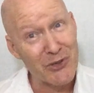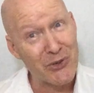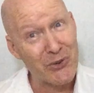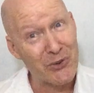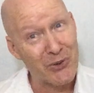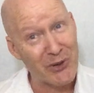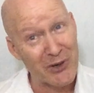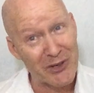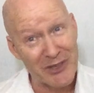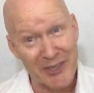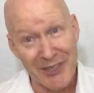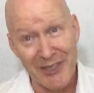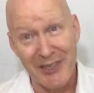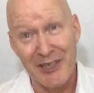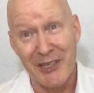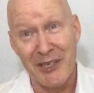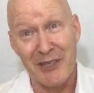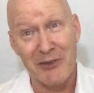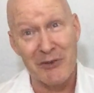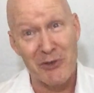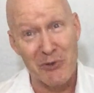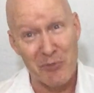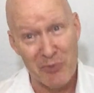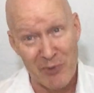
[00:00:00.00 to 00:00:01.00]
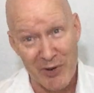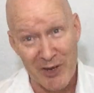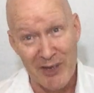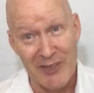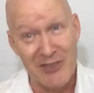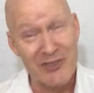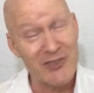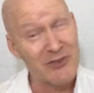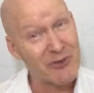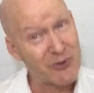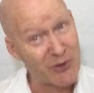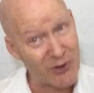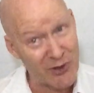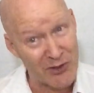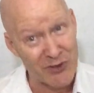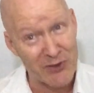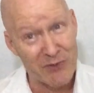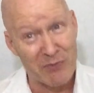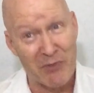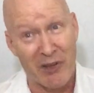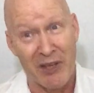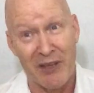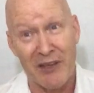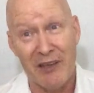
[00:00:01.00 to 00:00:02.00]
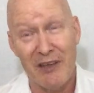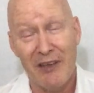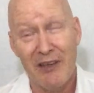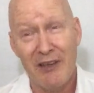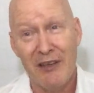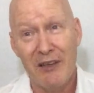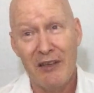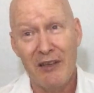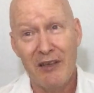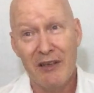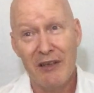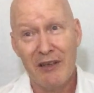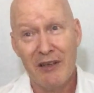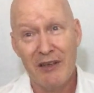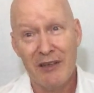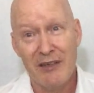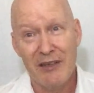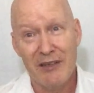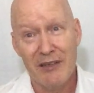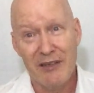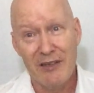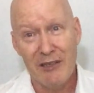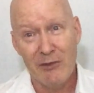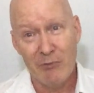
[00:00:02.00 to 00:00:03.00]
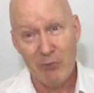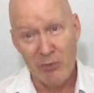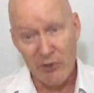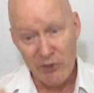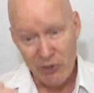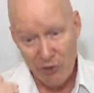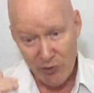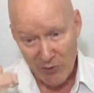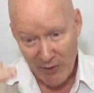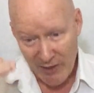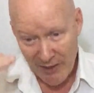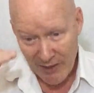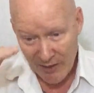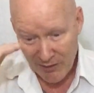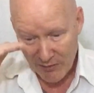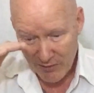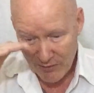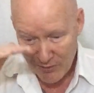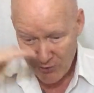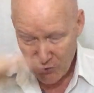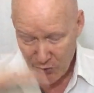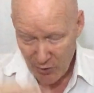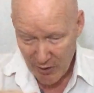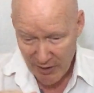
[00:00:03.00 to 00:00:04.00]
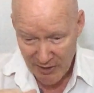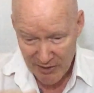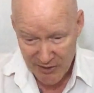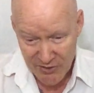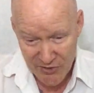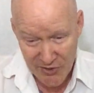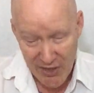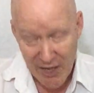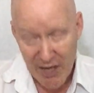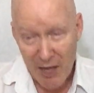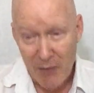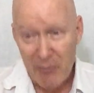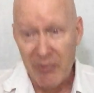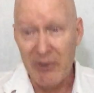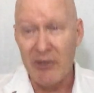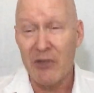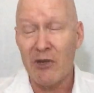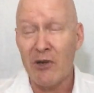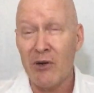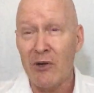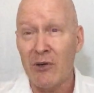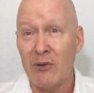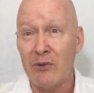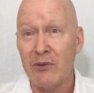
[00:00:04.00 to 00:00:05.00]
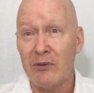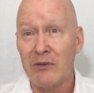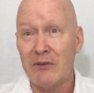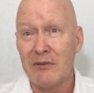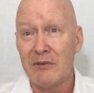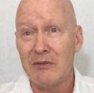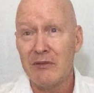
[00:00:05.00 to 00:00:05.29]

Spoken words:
You are going to get depressed. Trust me. But you gotta stop and go.